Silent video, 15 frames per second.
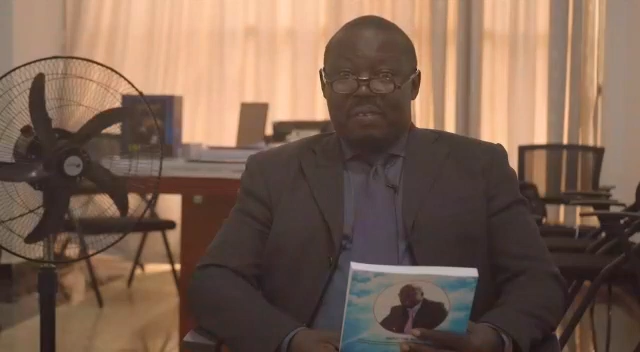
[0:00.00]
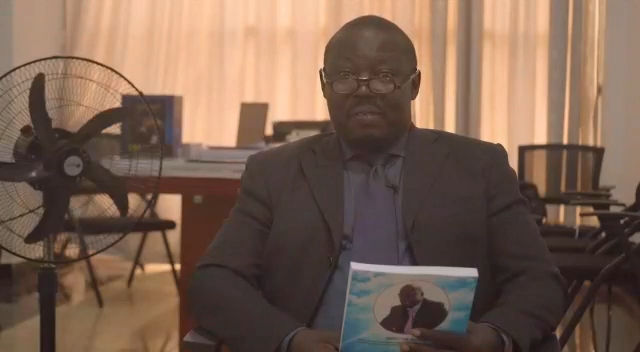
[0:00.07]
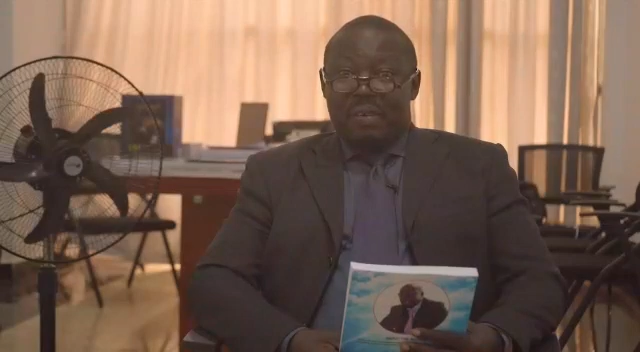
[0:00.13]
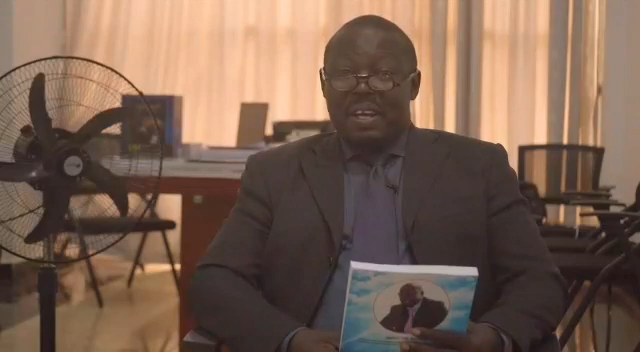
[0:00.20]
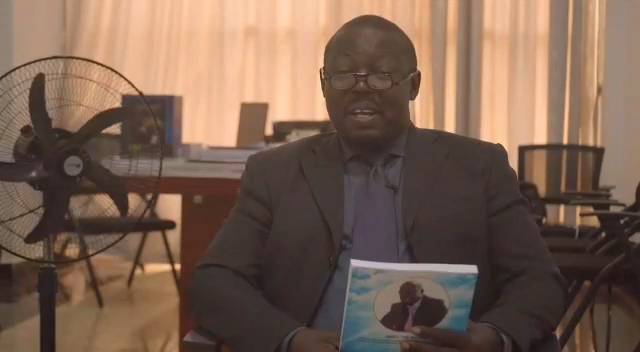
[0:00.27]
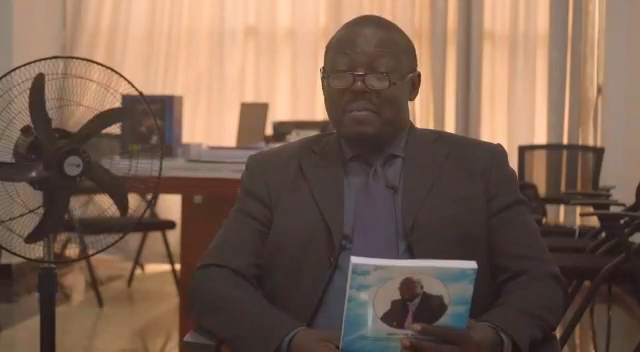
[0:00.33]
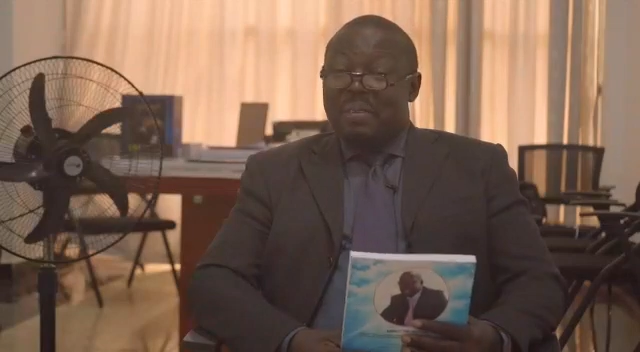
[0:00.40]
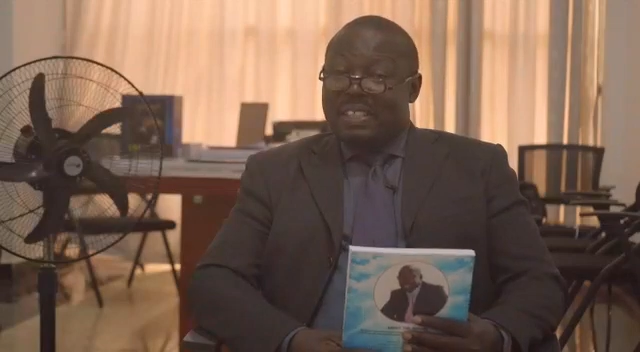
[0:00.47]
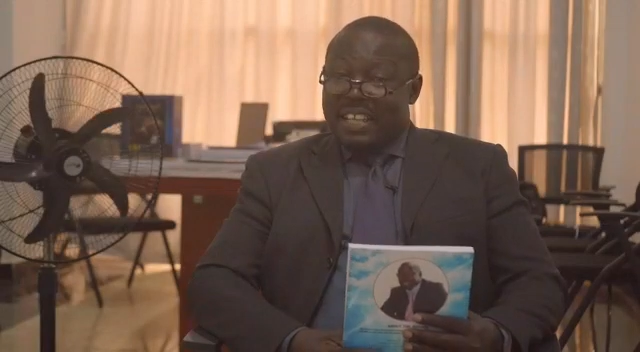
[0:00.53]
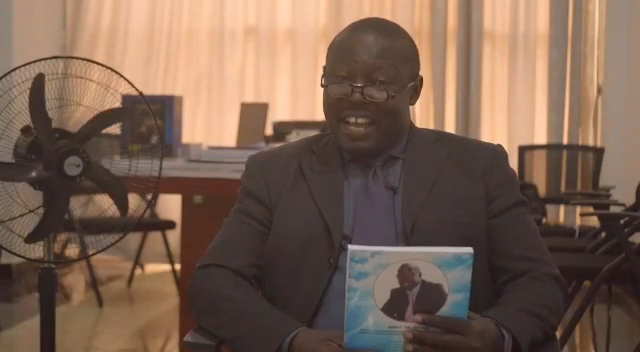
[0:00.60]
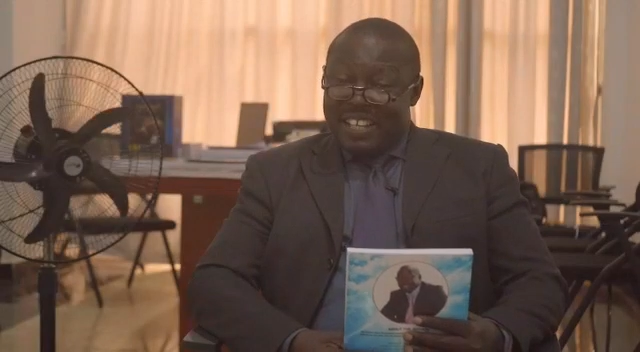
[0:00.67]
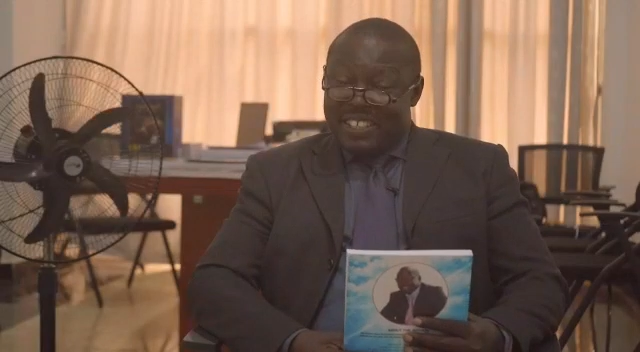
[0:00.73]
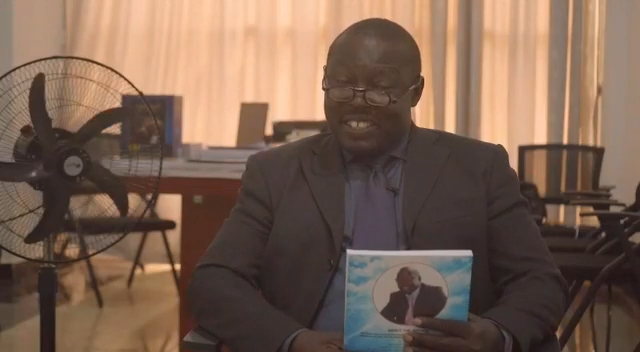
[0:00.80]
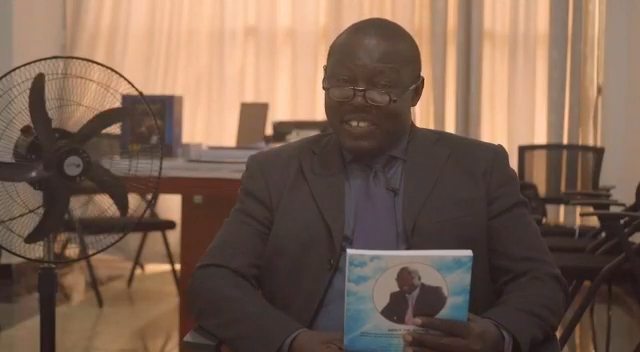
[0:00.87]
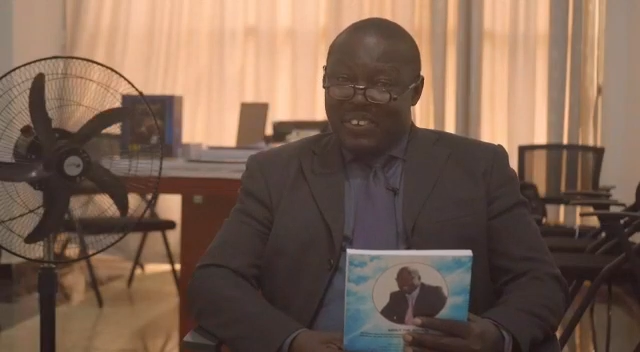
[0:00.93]
my name is
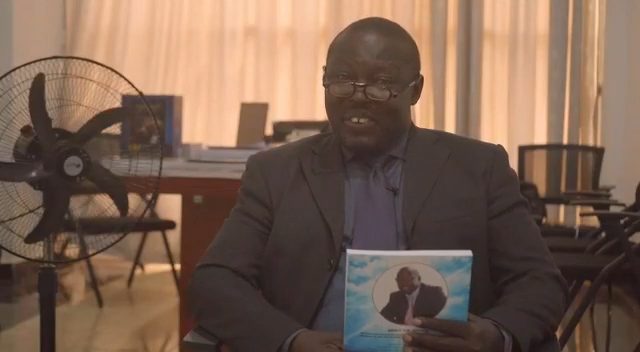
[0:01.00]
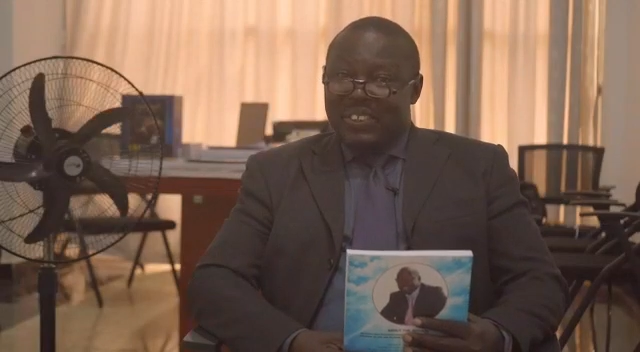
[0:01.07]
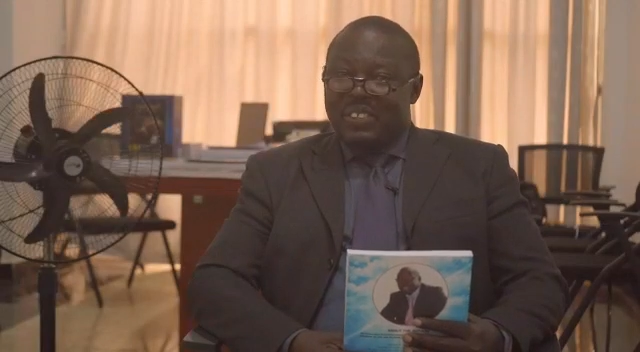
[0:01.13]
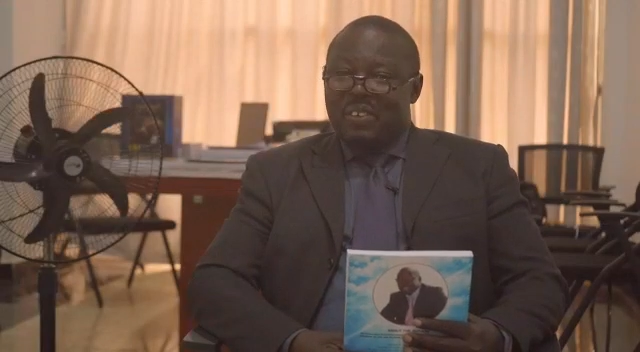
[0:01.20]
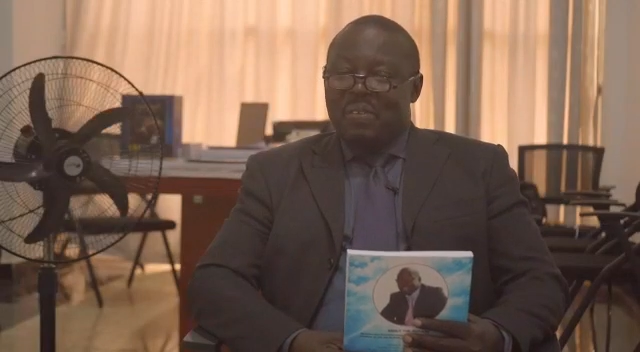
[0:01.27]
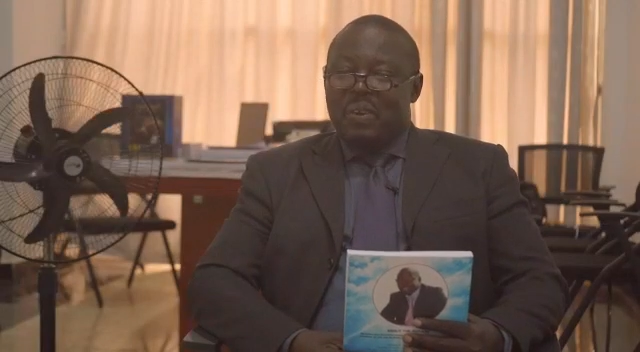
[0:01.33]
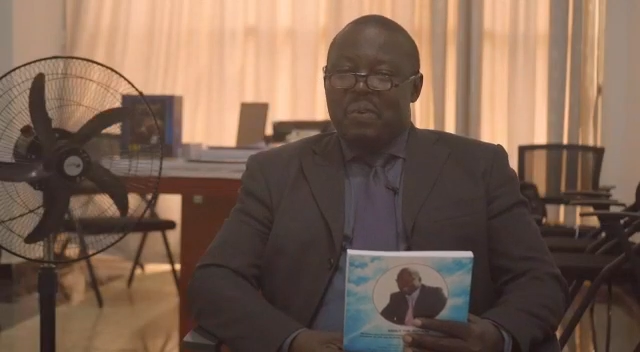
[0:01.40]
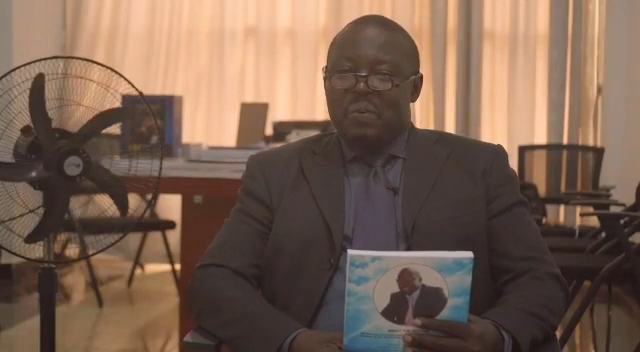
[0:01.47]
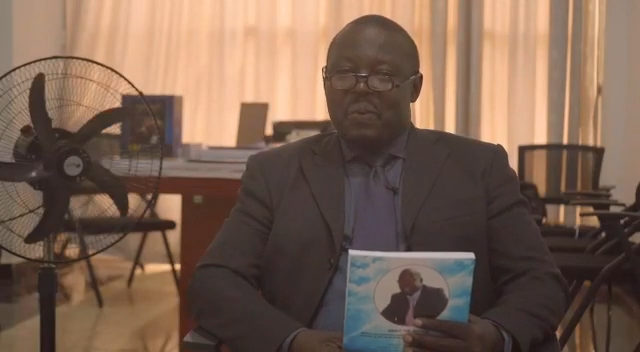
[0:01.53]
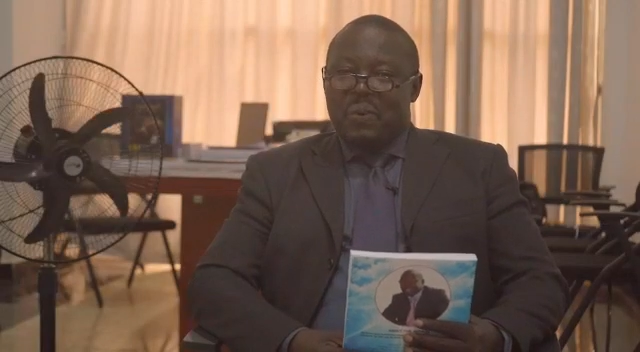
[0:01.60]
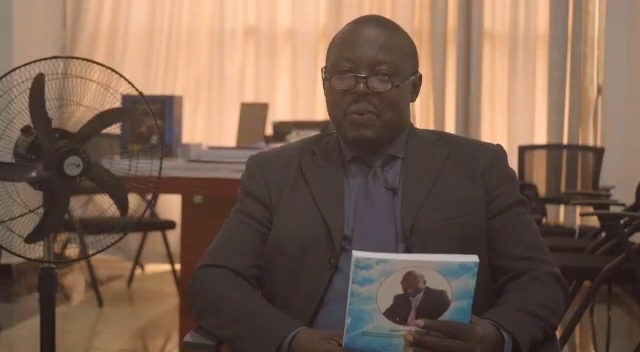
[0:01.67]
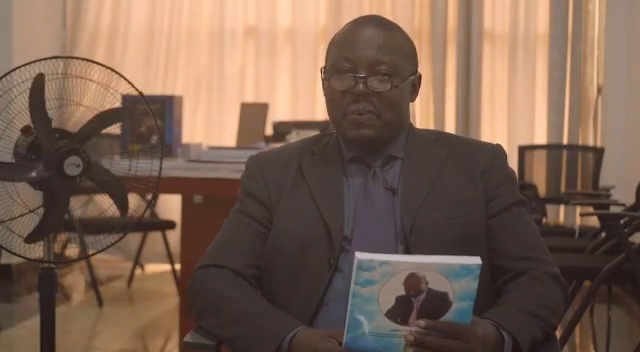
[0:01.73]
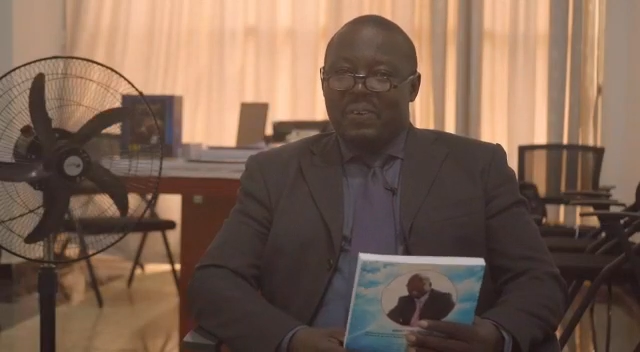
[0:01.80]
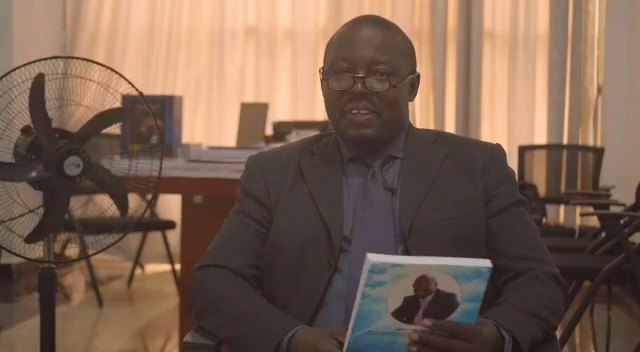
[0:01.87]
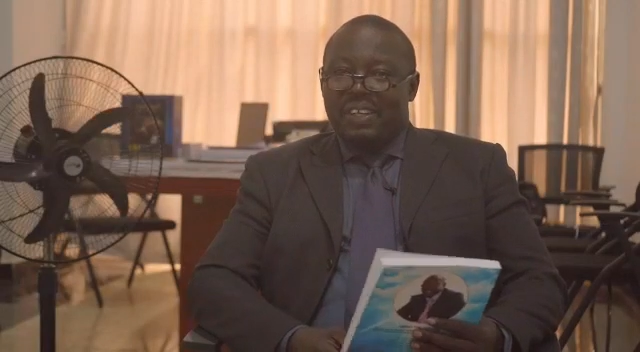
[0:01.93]
Isaac Christopher
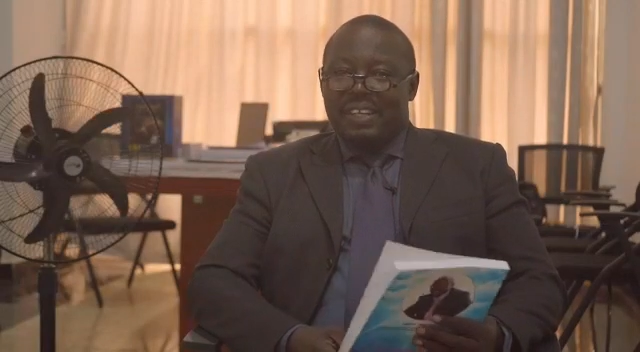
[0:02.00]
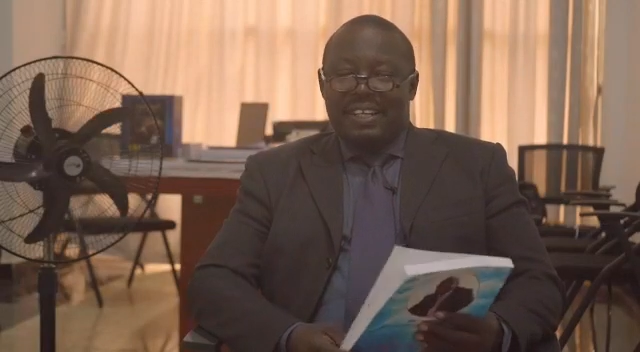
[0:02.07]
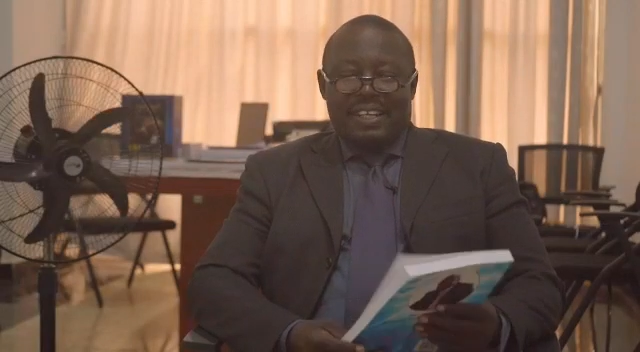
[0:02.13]
Lubogo,